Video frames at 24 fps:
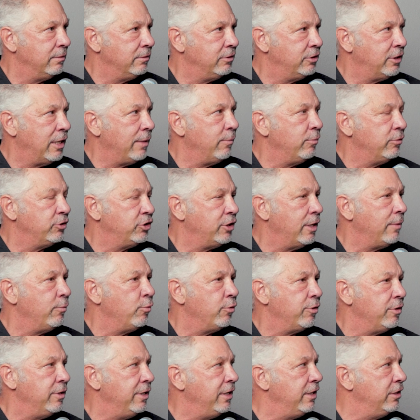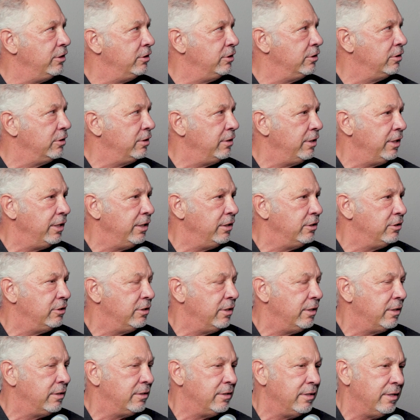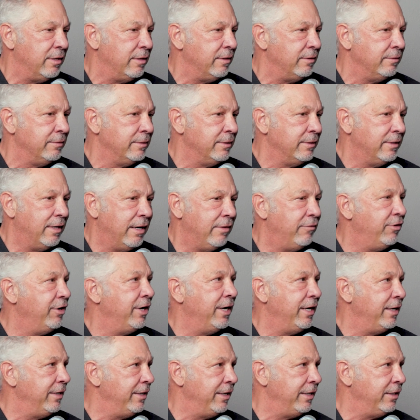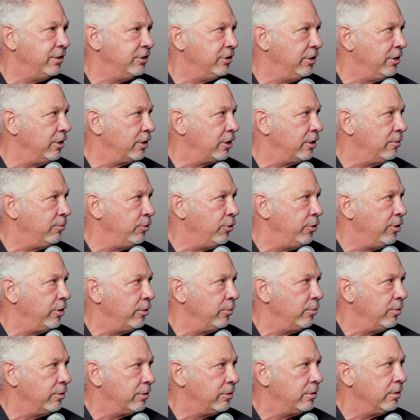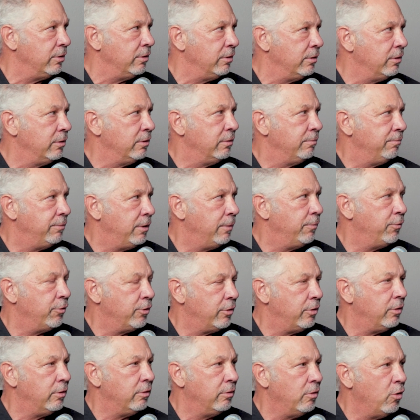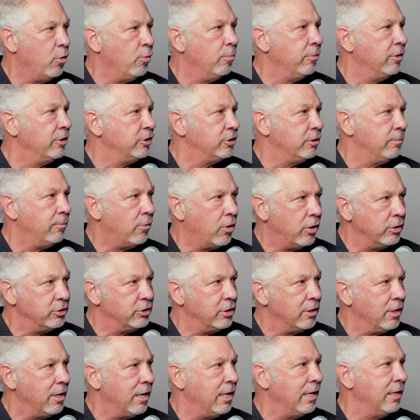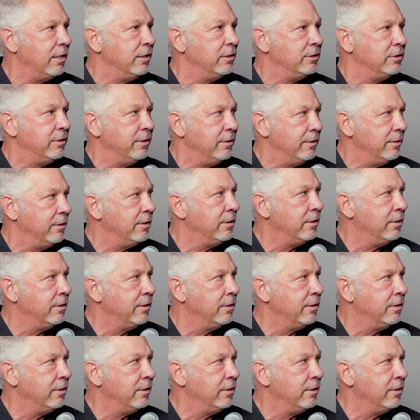Same with needs that everyday needs in the community with the people that are homeless and marginalized and